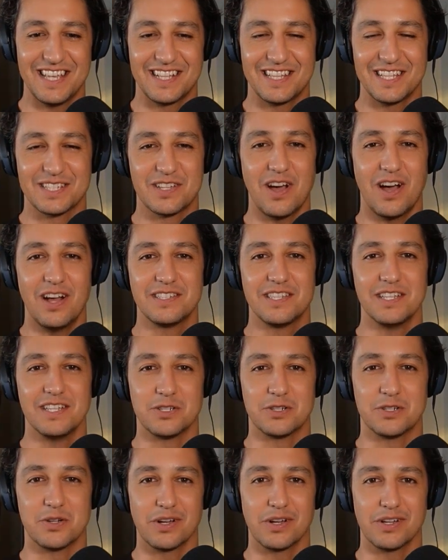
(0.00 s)
this constant
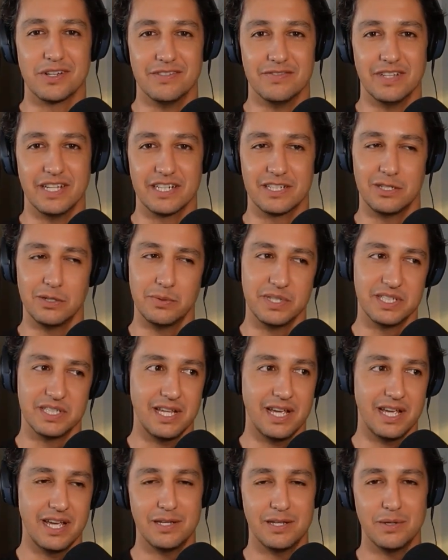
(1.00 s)
struggle of like, do we
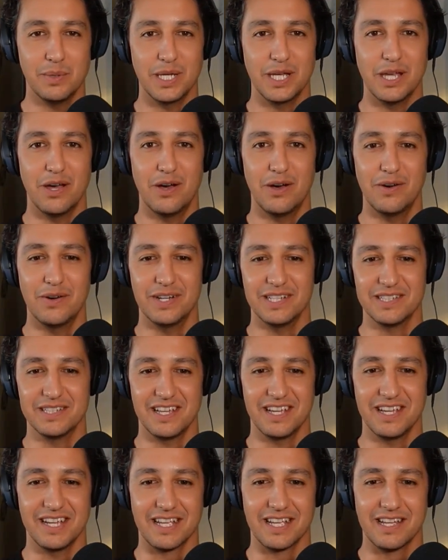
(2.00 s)
stay, do we go? And it's
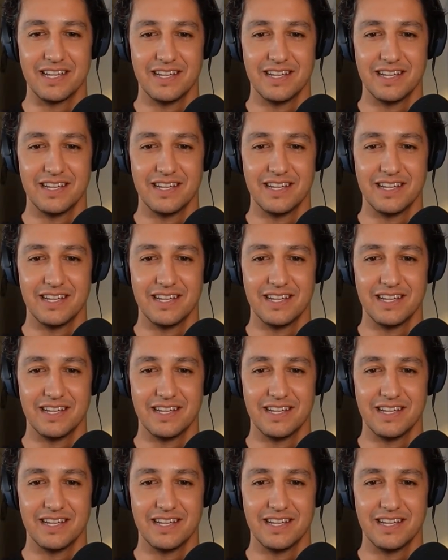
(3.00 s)
like,